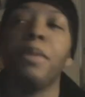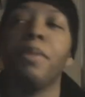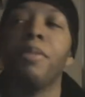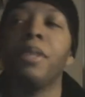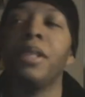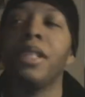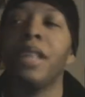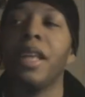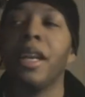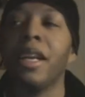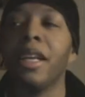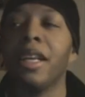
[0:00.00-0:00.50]

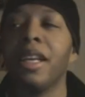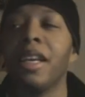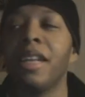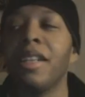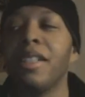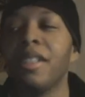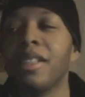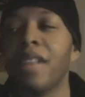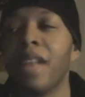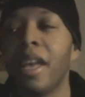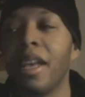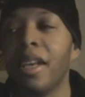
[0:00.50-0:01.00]
but then again,
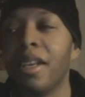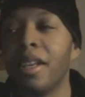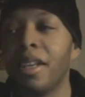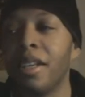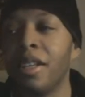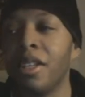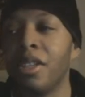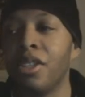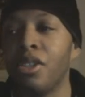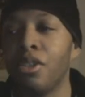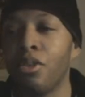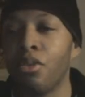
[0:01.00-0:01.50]
it's like
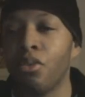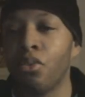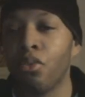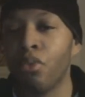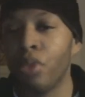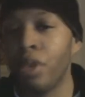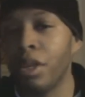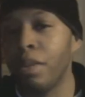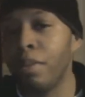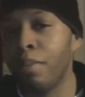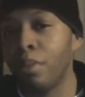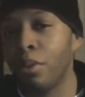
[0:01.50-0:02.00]
it's a
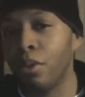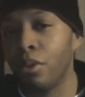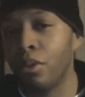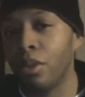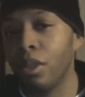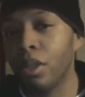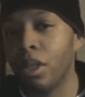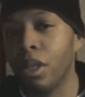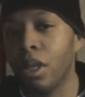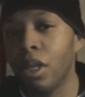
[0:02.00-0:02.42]
reboot,